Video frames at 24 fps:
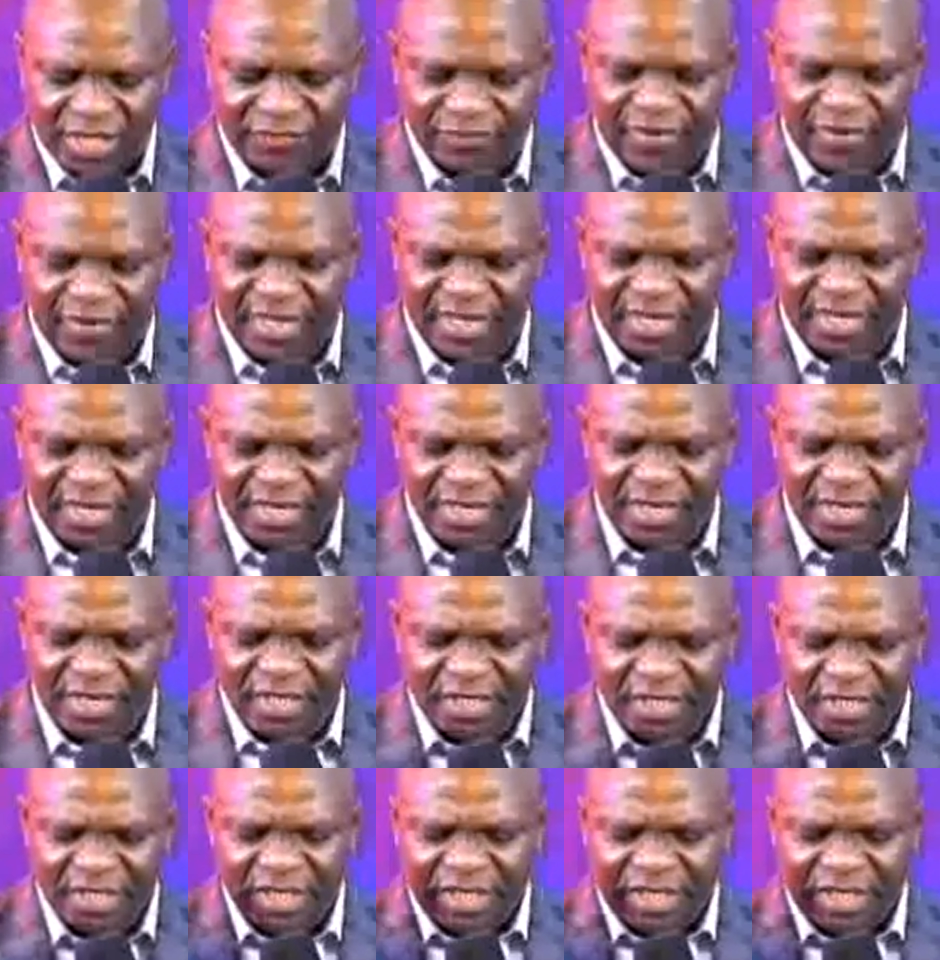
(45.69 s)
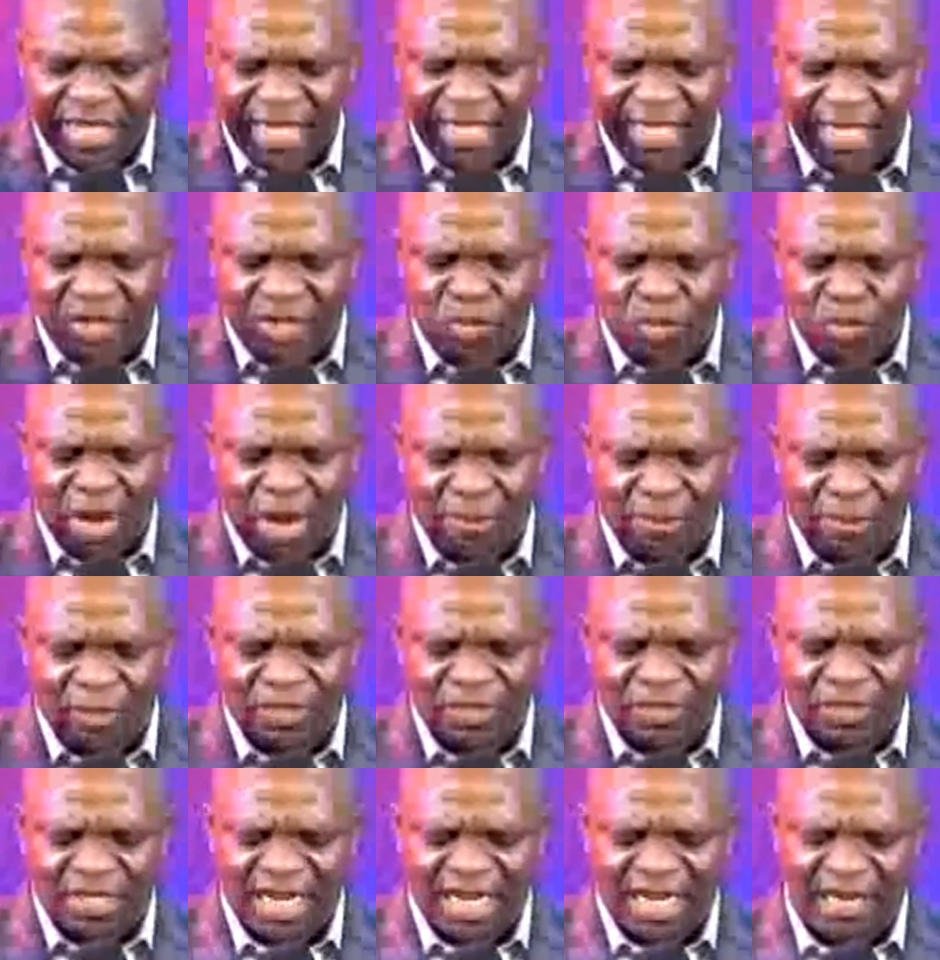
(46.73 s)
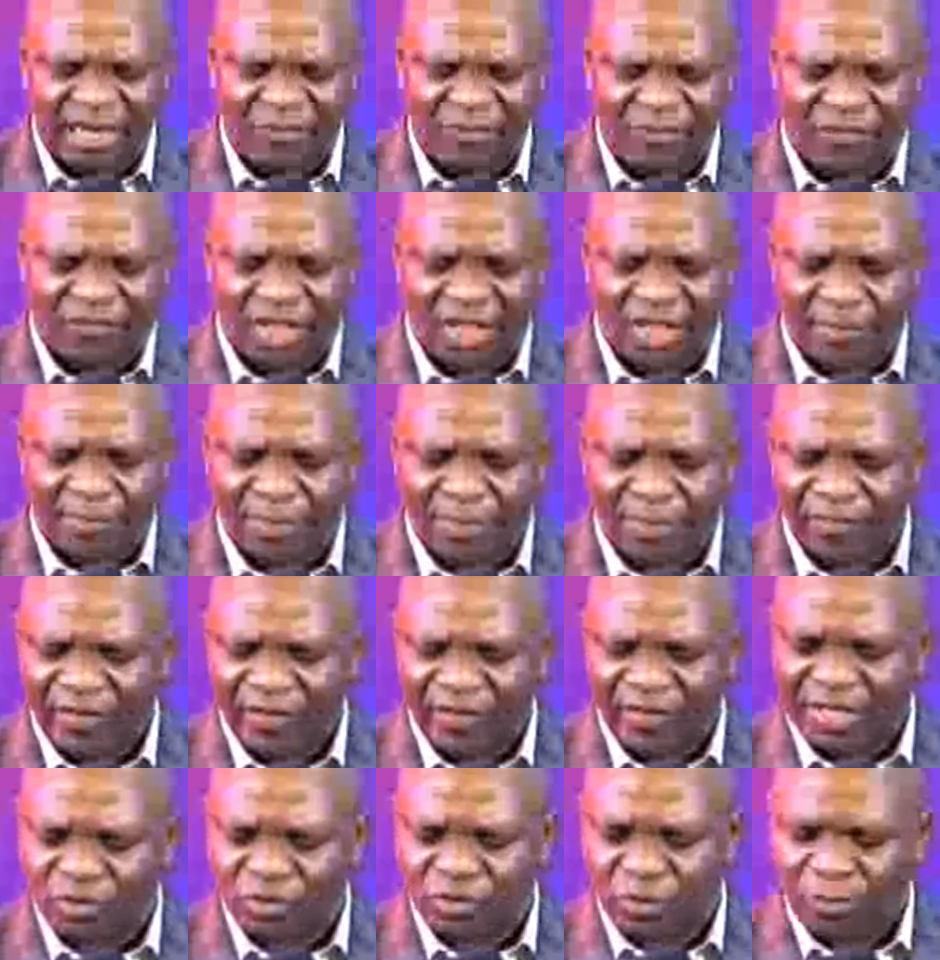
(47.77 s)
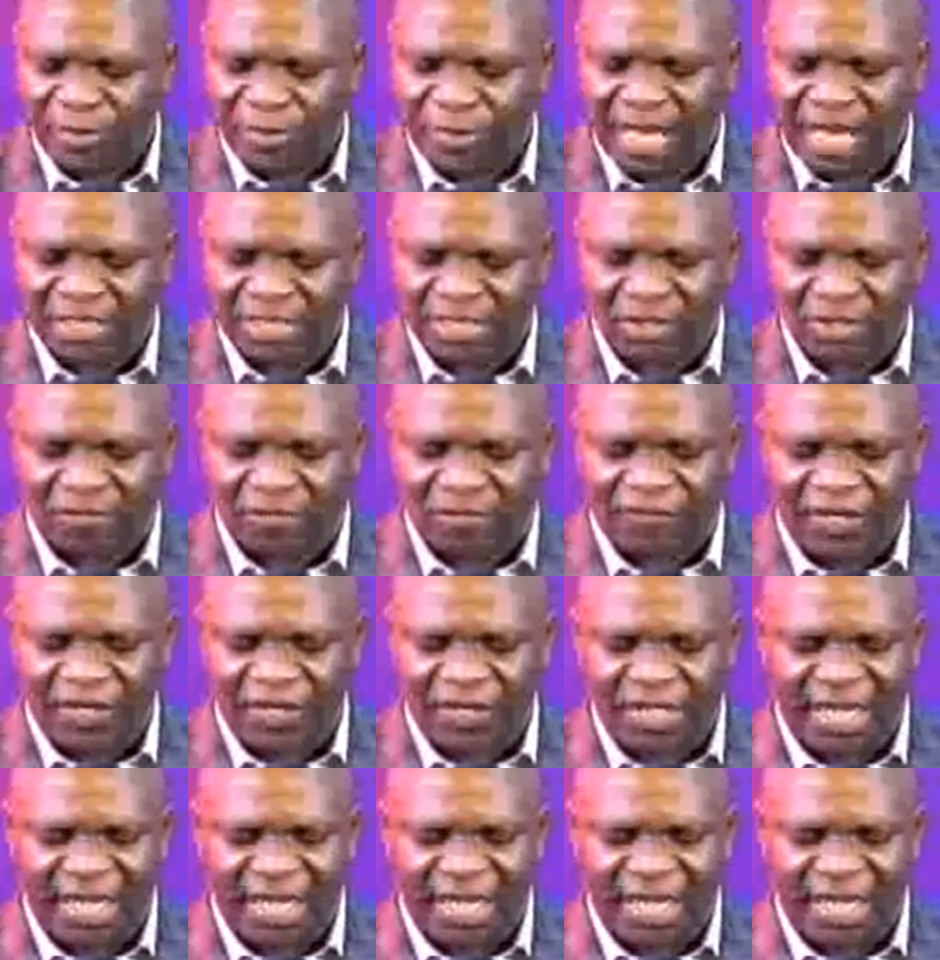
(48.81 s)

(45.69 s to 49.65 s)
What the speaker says: Father, thank you one more time for the privilege to be at your feet.